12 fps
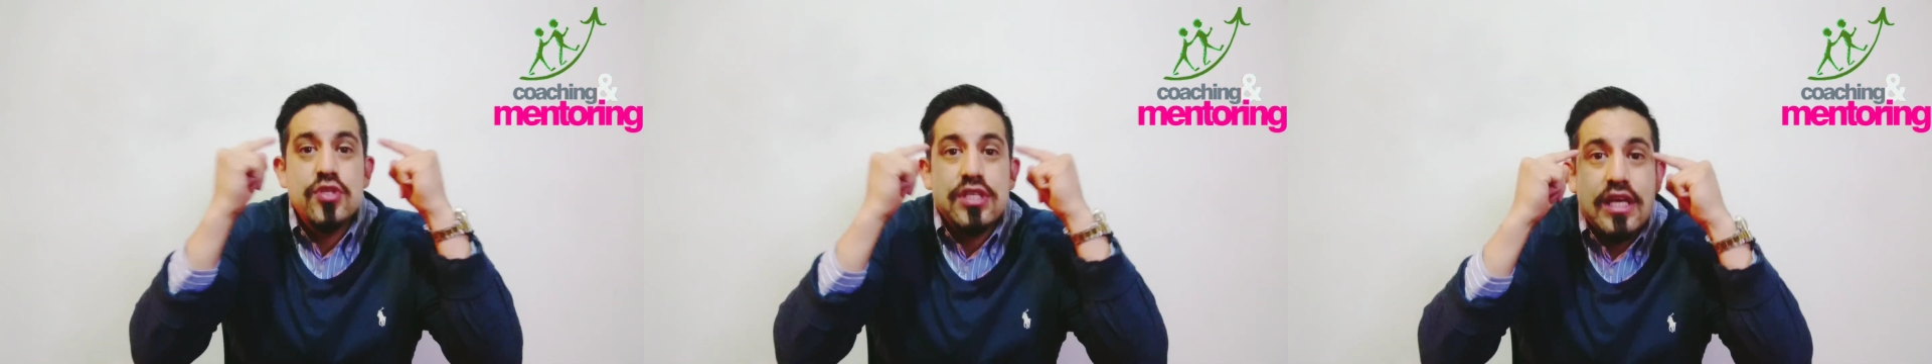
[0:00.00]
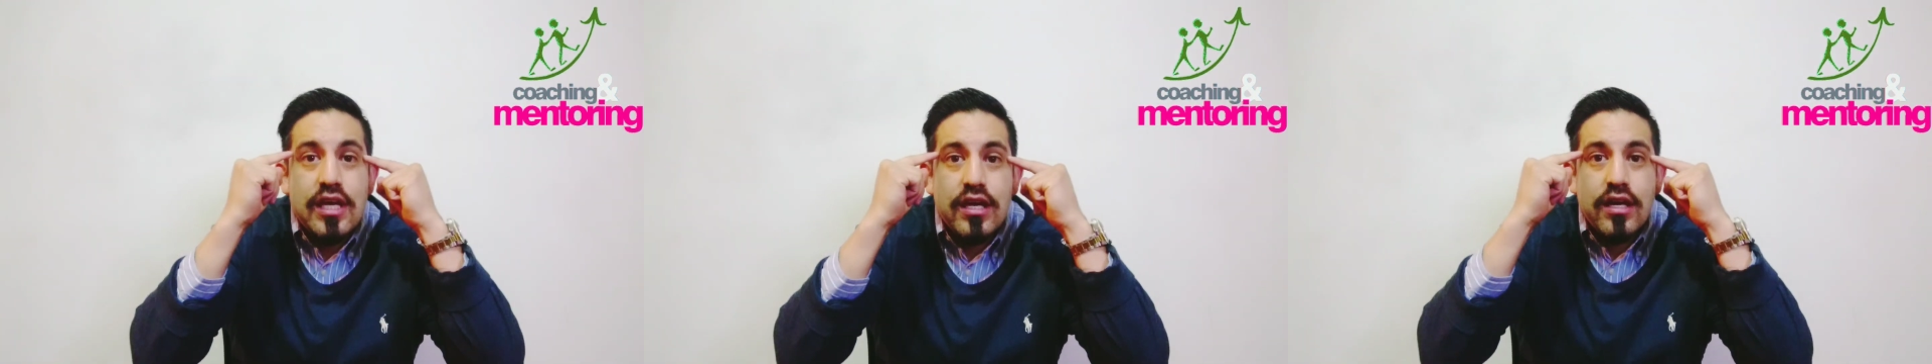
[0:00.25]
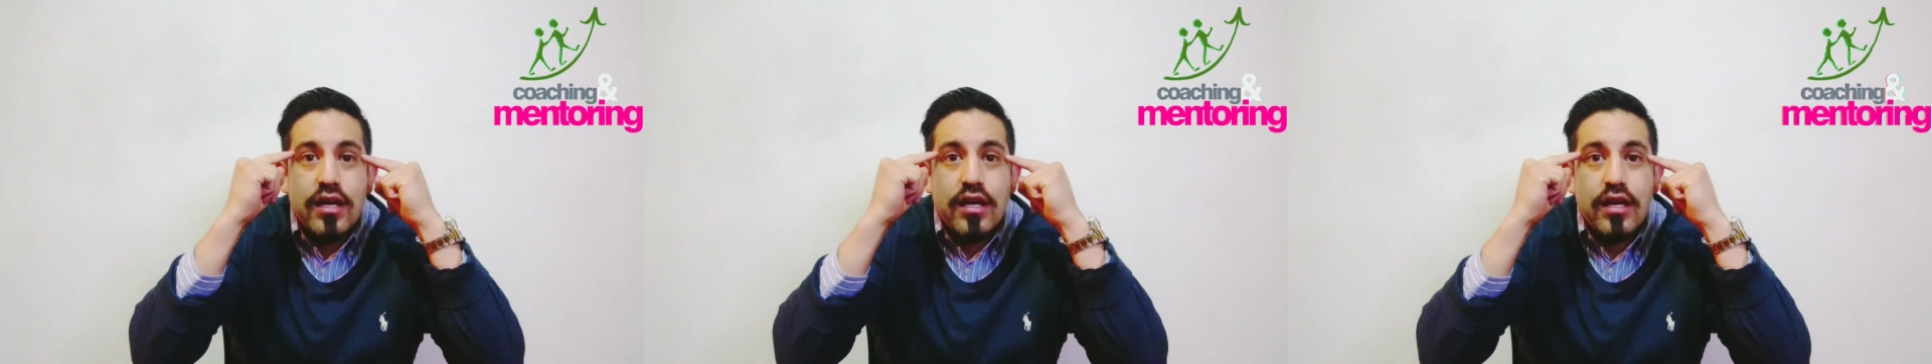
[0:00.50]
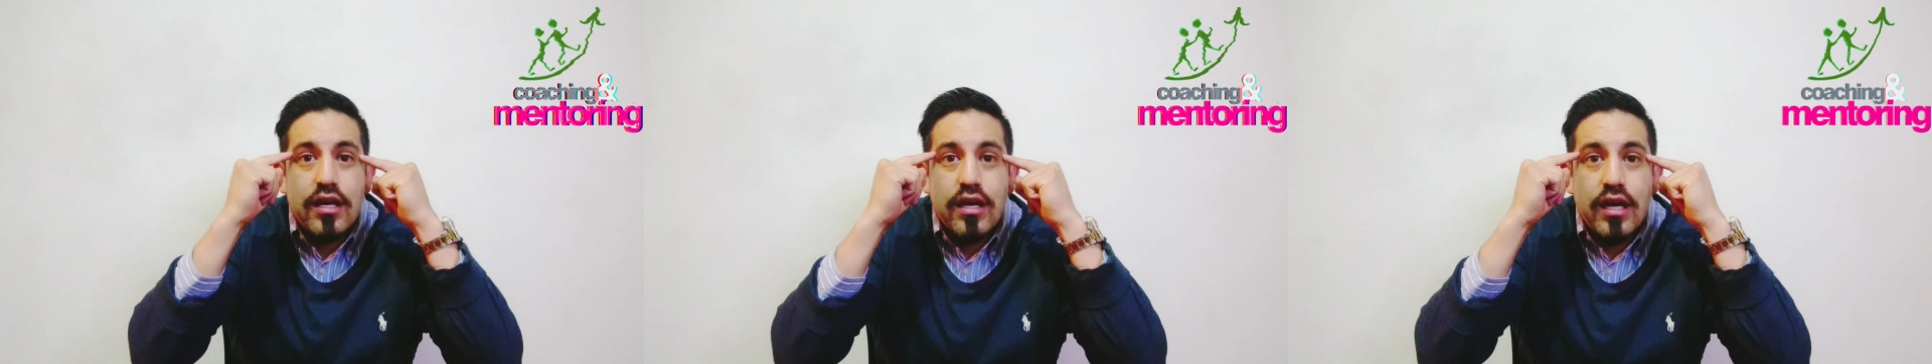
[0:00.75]
see
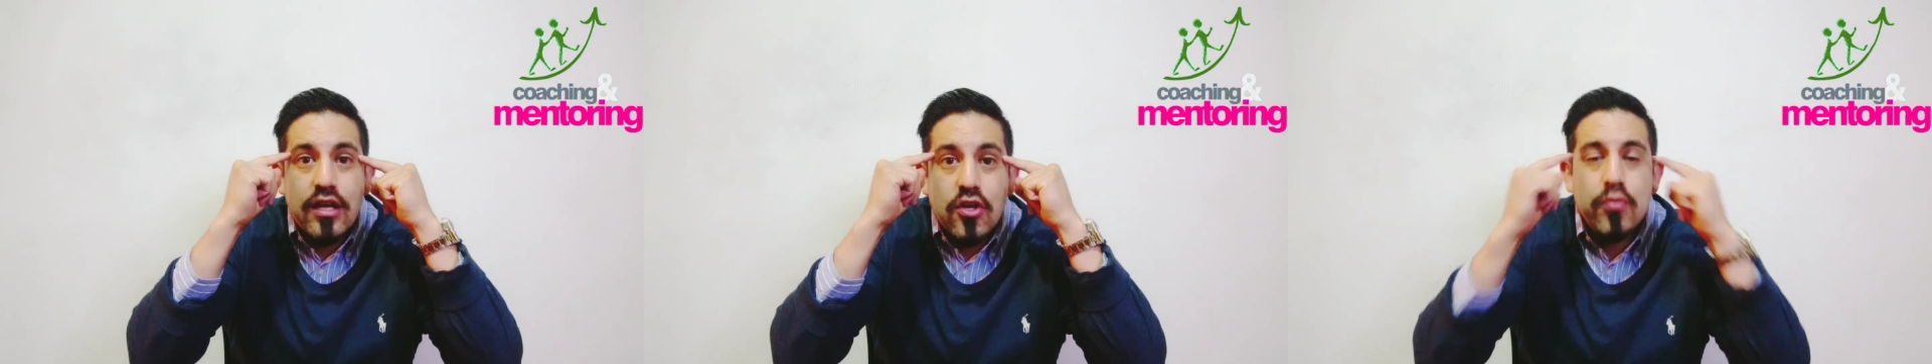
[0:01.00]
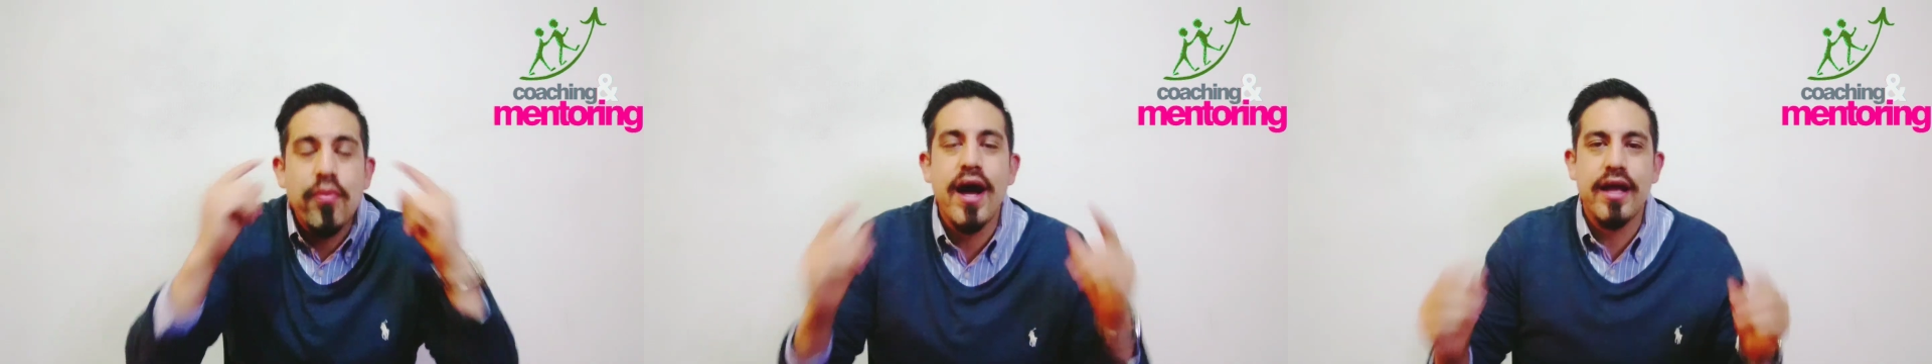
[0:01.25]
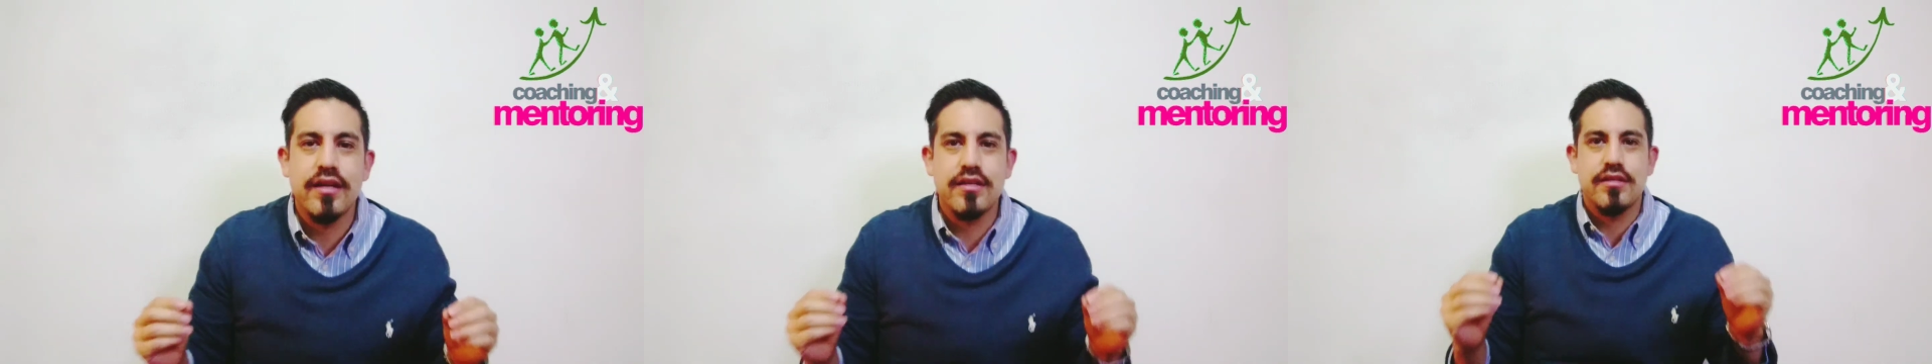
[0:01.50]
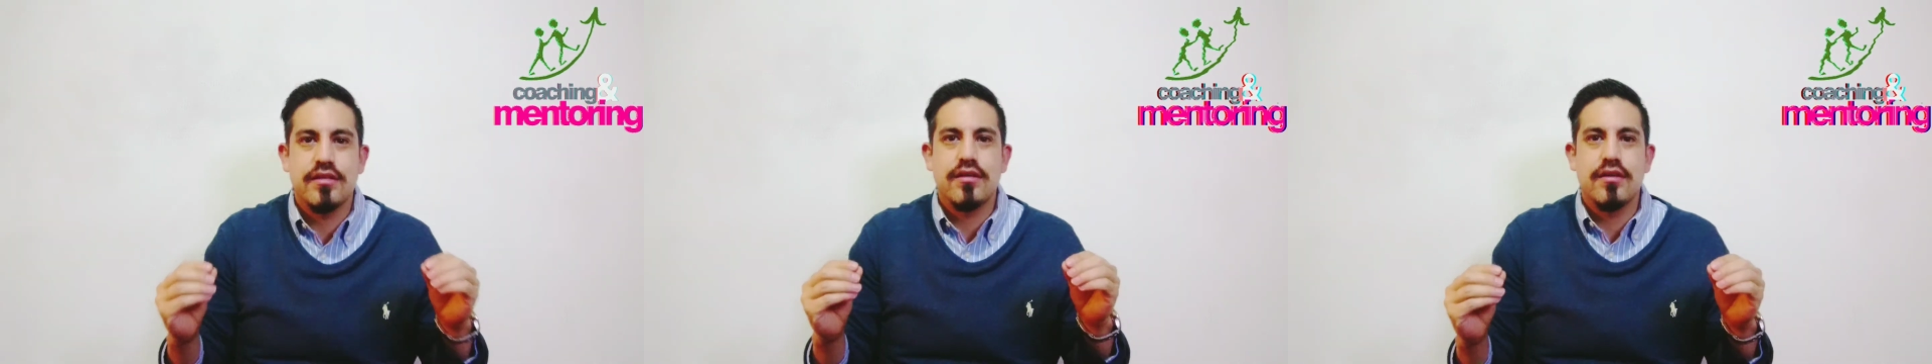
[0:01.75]
in your
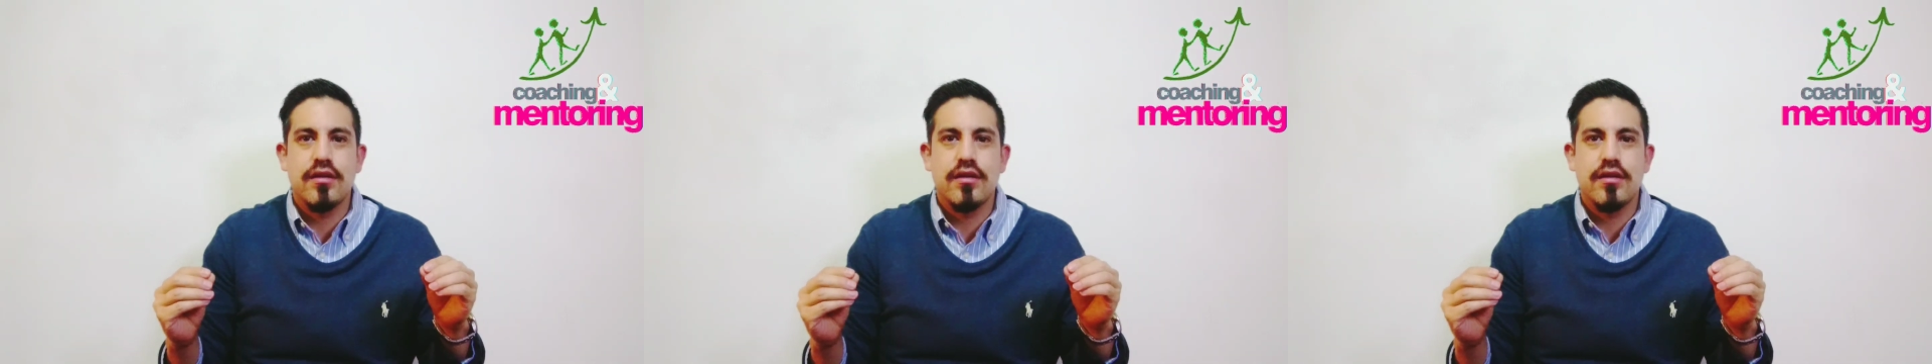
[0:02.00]
mind.